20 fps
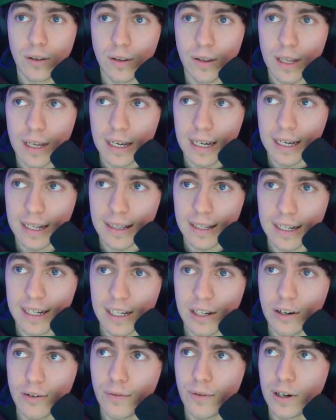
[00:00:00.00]
And this is
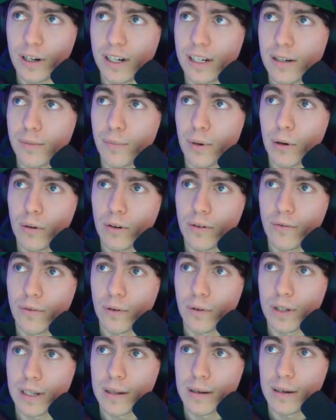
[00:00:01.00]
good for us. Opponent throws the